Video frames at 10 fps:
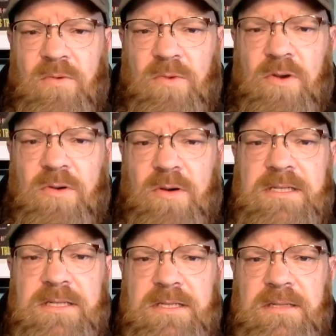real
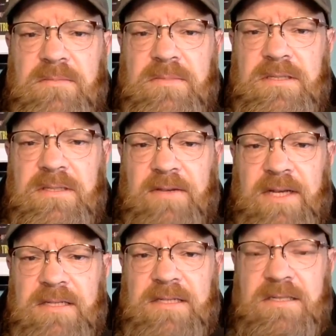criticisms leveled
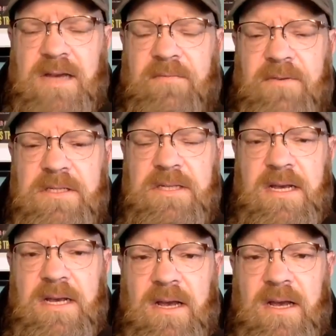against his office.